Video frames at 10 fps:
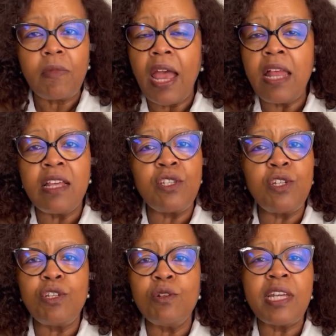and this
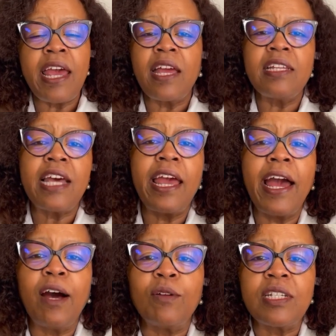you do day in, day
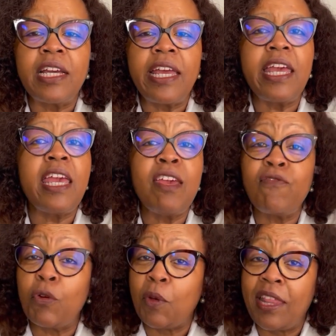out,
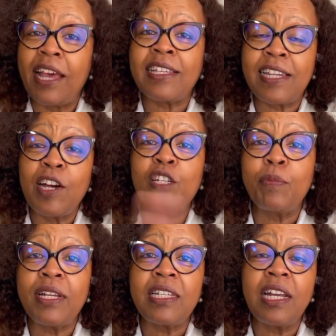even when the
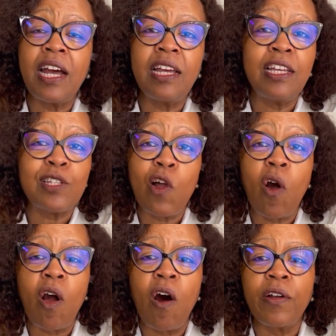excitement is
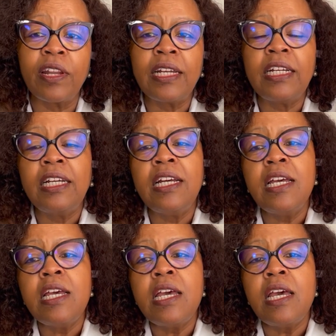long gone.
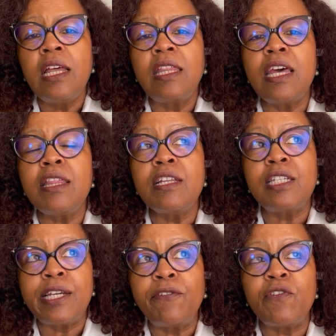They're the
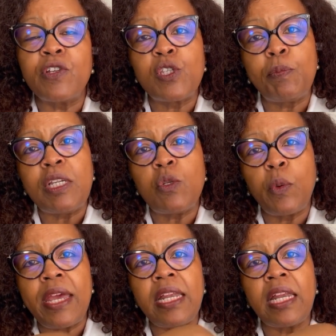difference
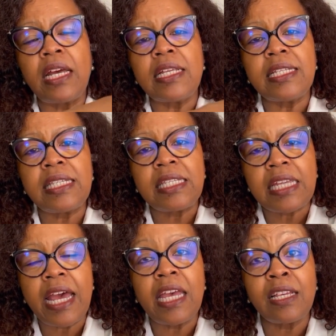between
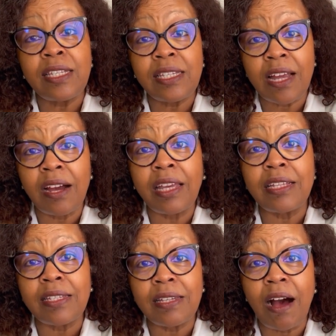staying stuck
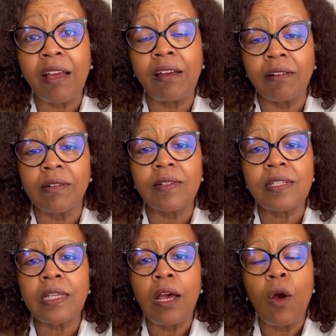in
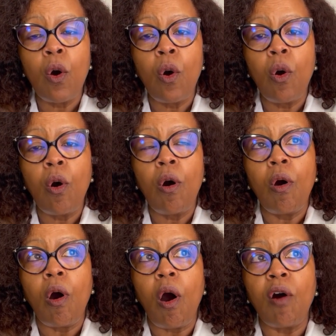cycles
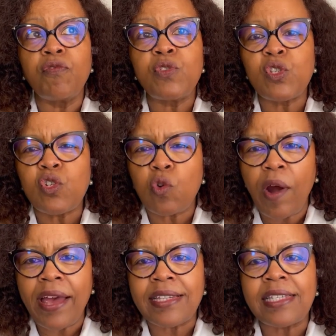of
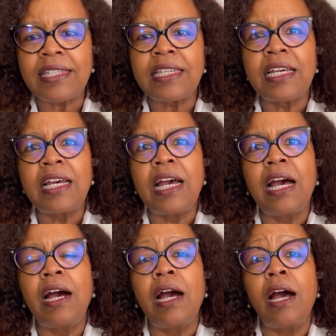stress
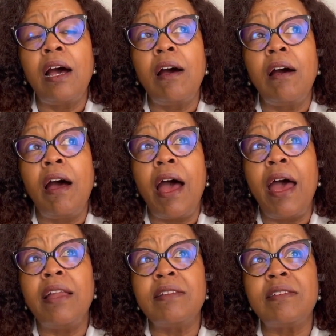
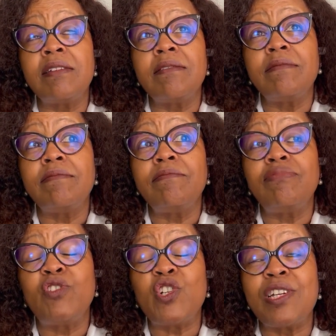and
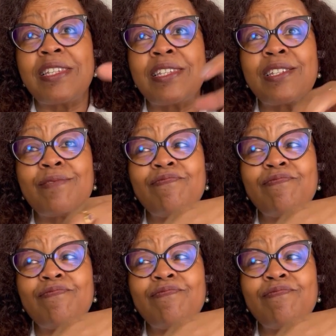just